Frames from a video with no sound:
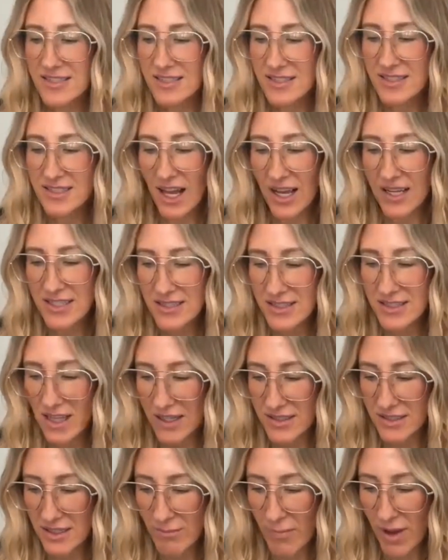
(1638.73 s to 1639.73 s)
size
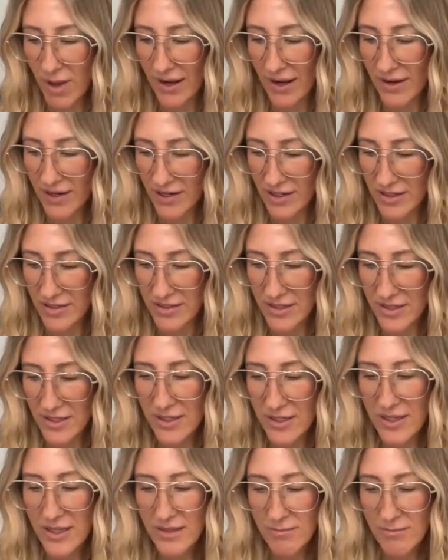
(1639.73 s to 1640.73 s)
doesn't matter,
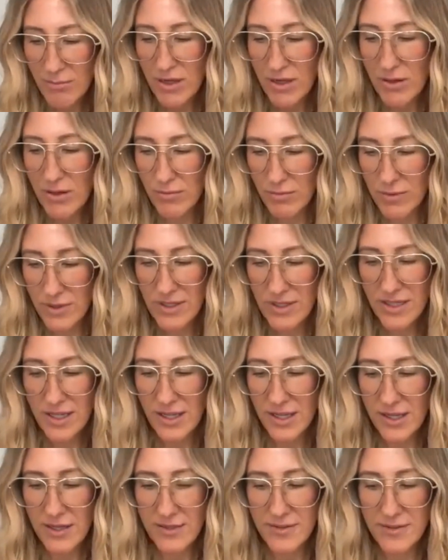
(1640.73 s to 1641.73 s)
but it
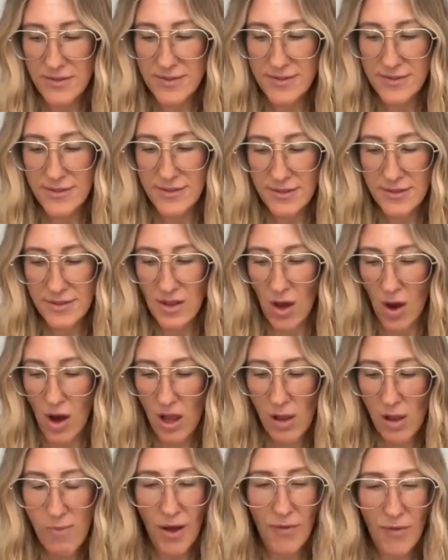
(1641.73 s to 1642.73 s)
really is. It's
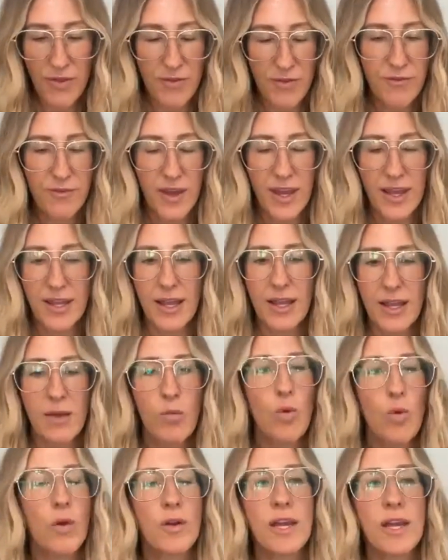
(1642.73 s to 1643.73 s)
all about the fit and
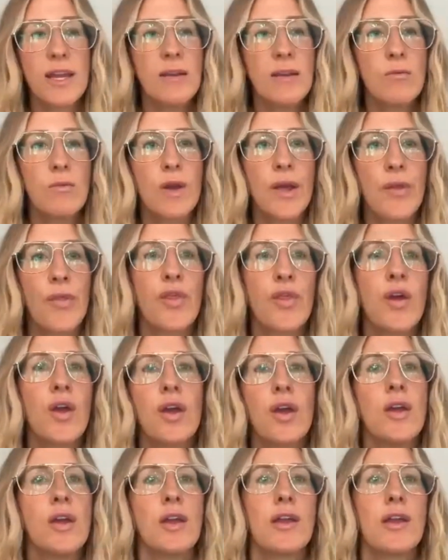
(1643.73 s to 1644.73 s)
working with,
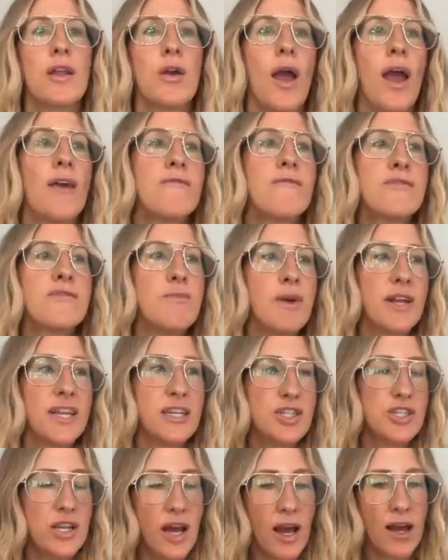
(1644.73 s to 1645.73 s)
everybody
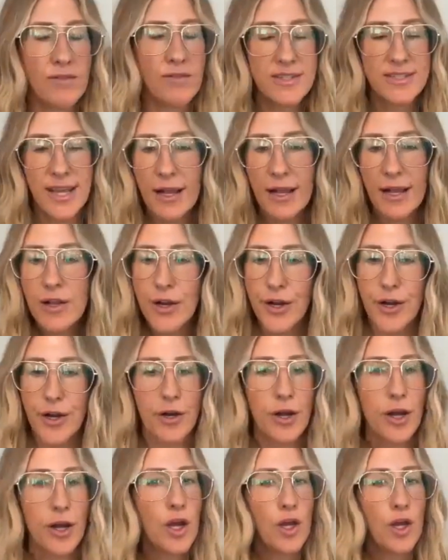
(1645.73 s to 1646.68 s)
should have a tailor.